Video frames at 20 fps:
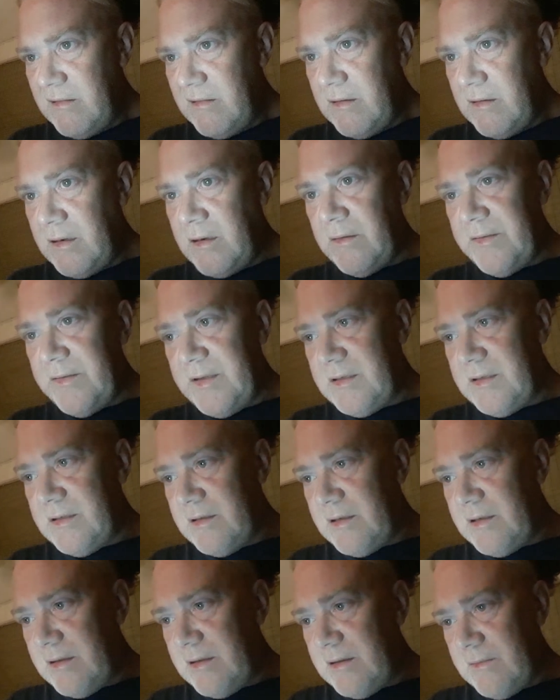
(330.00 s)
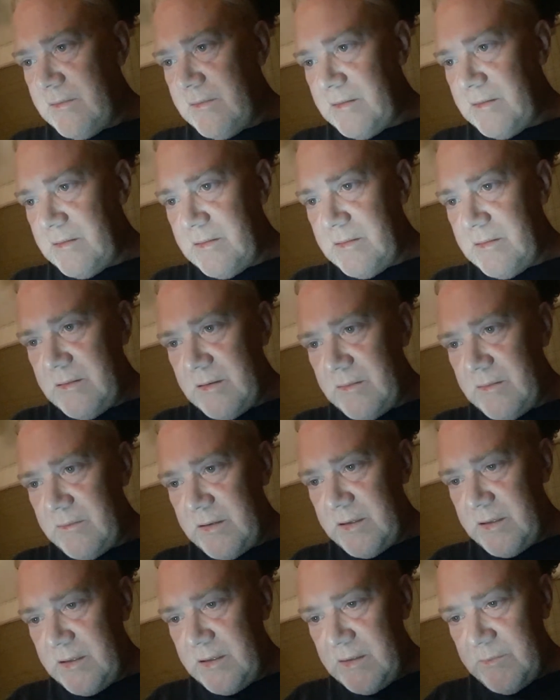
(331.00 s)
oh, this is not the
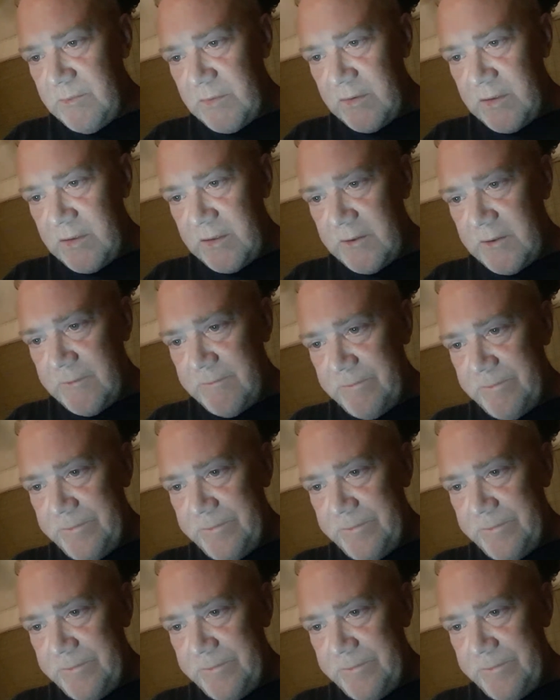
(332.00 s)
right email. Hang on.